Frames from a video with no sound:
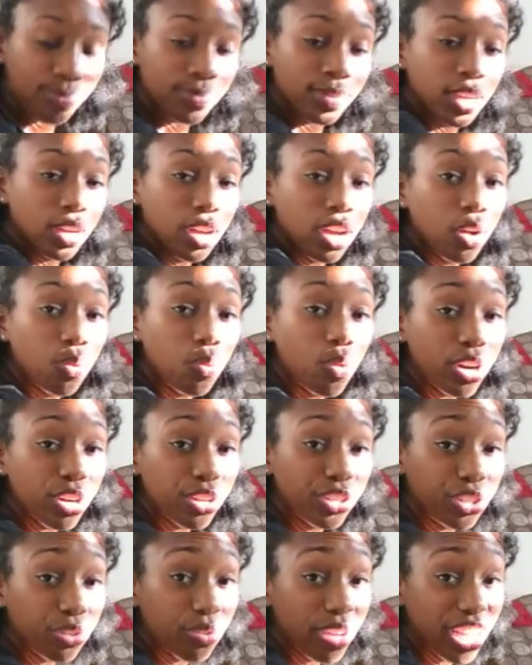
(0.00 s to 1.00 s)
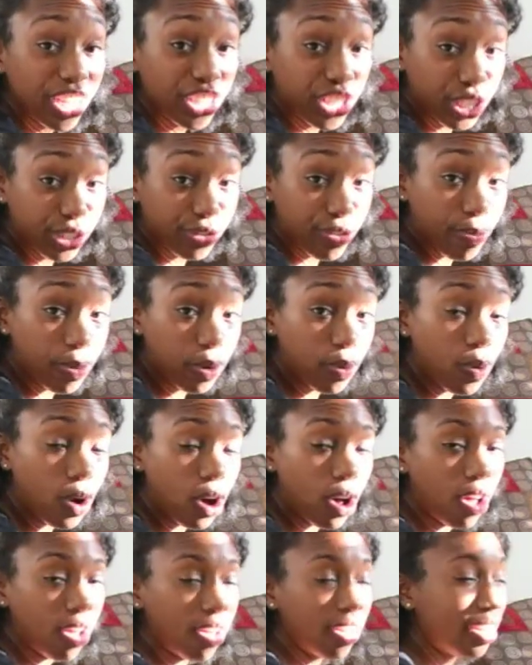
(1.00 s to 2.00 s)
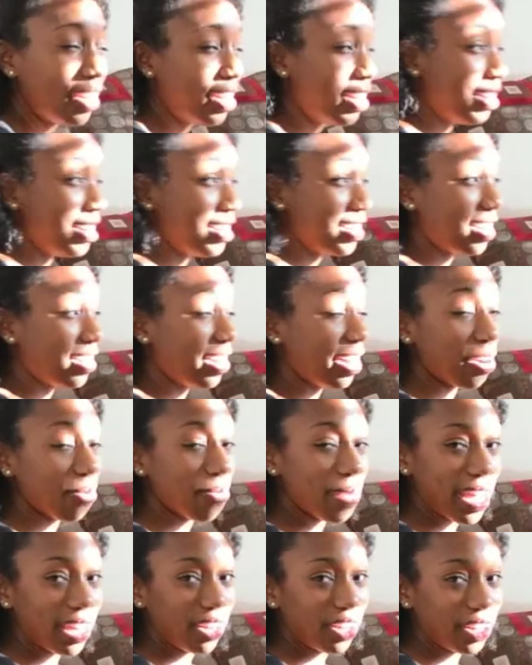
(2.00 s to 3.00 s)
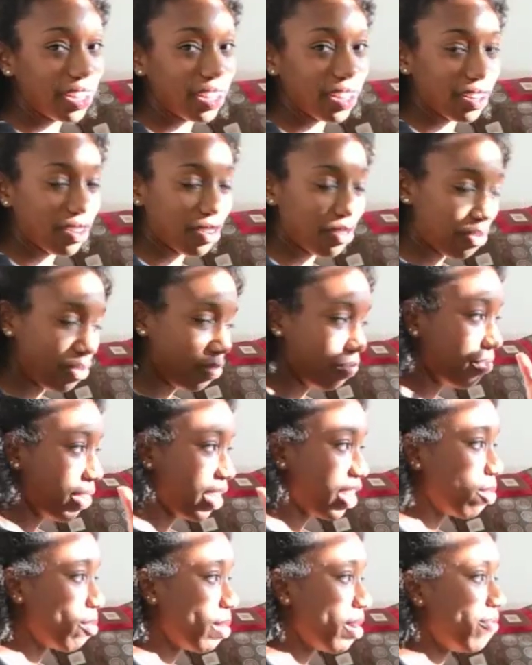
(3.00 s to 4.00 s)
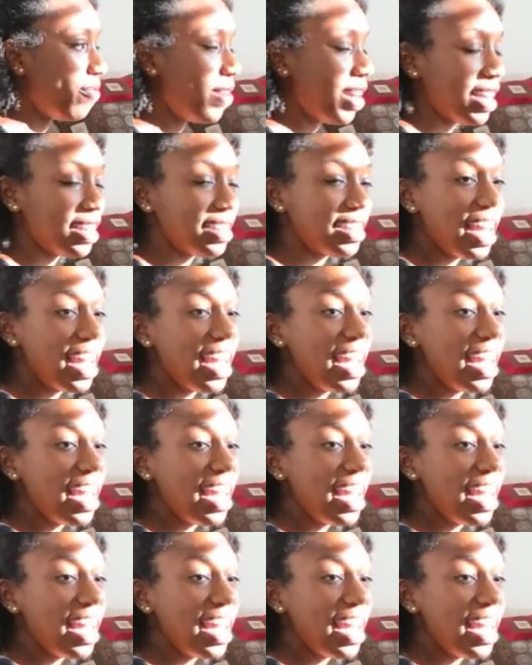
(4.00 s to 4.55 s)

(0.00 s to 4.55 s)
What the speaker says: 1 or 2 inches from the wall, and this glare might look funny on my face.